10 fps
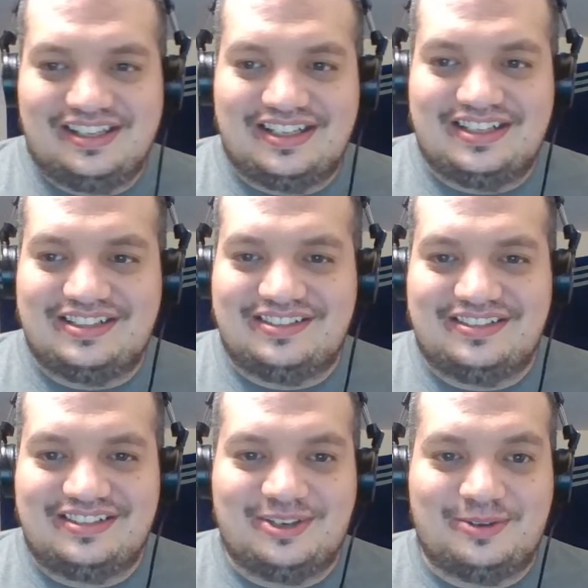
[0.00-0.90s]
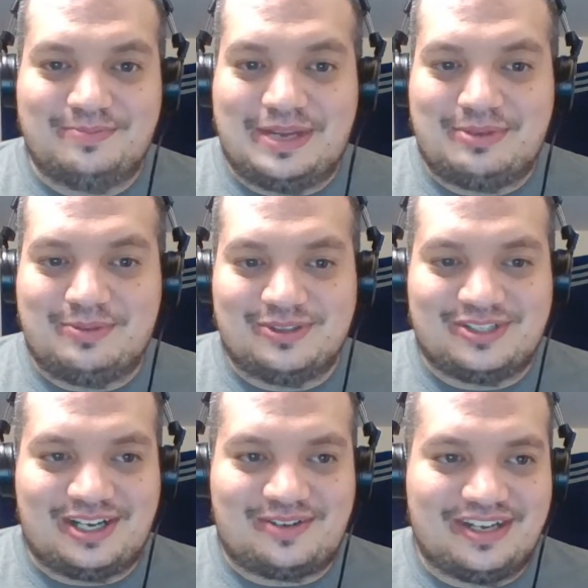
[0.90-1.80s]
And you know, maybe we'll
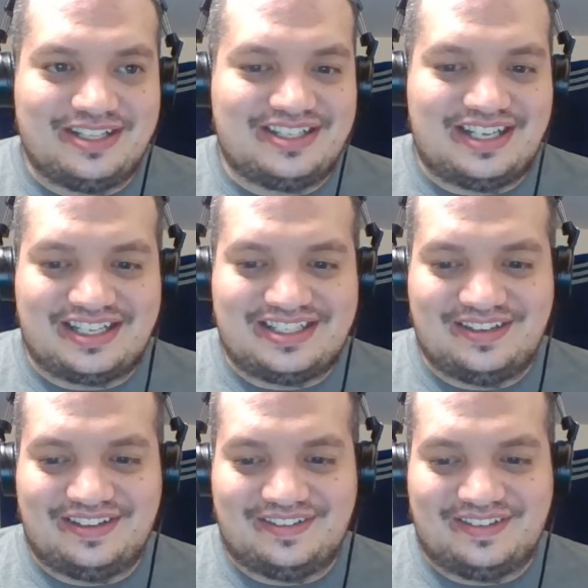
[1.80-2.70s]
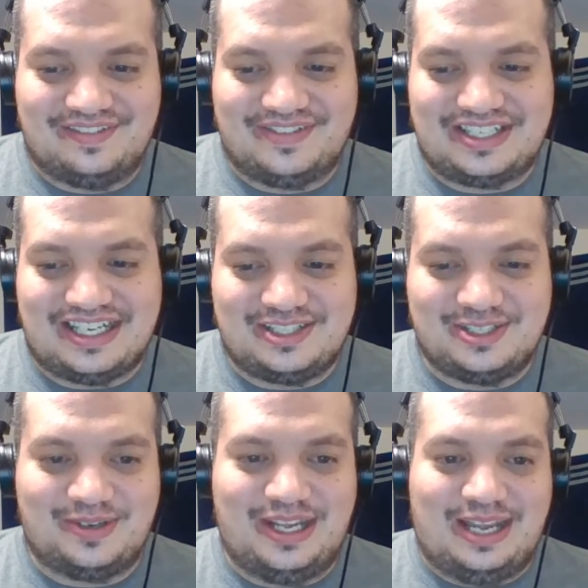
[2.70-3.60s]
talk Red Sox if Scott's
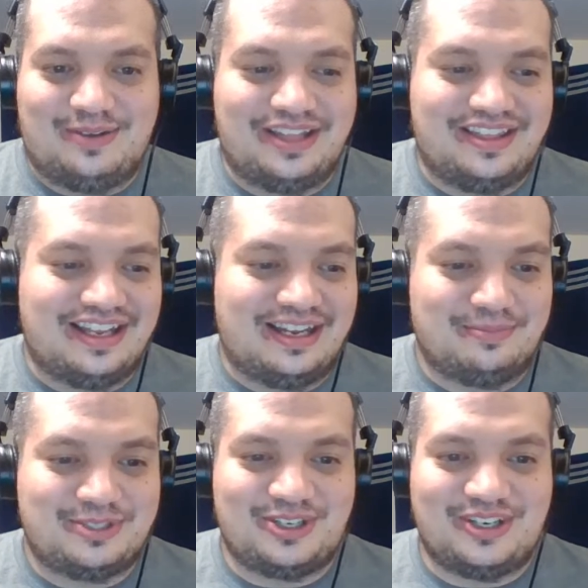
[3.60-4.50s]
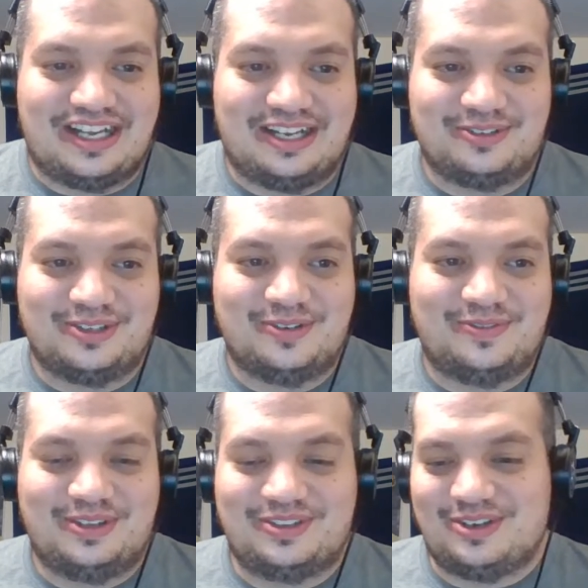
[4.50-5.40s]
okay with it. I'm sure. I don't know if
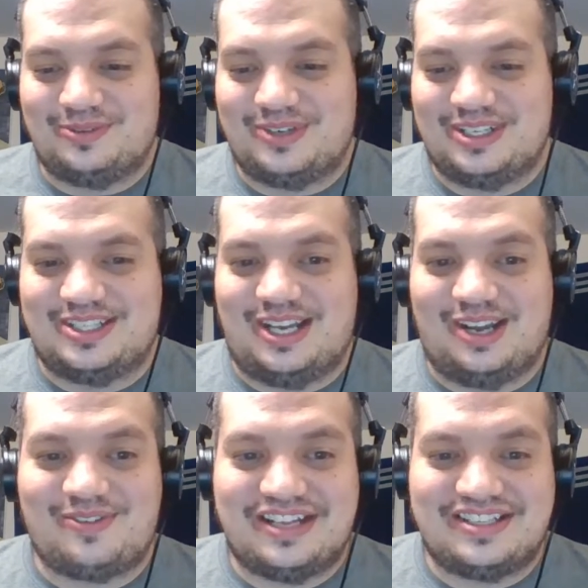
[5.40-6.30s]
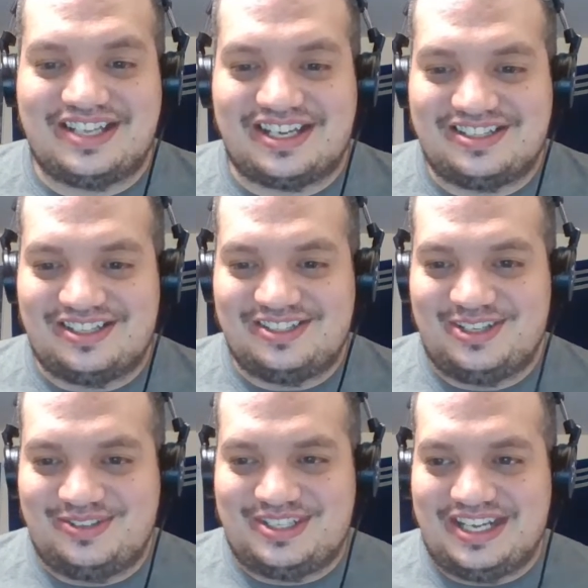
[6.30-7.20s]
he's going to want to talk Red Sox on
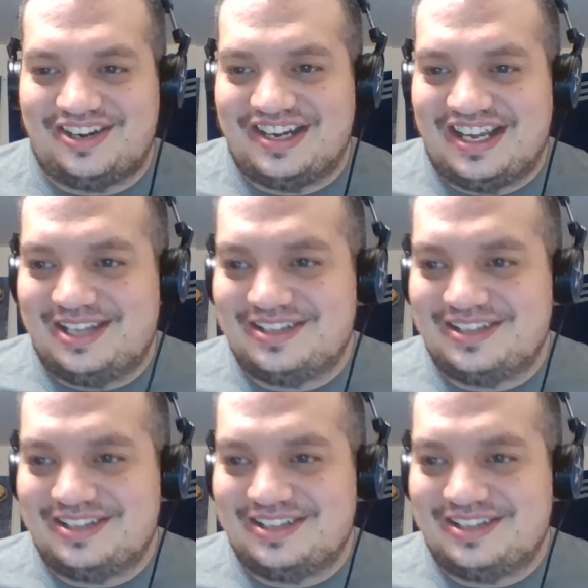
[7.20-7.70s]
Tuesday or not.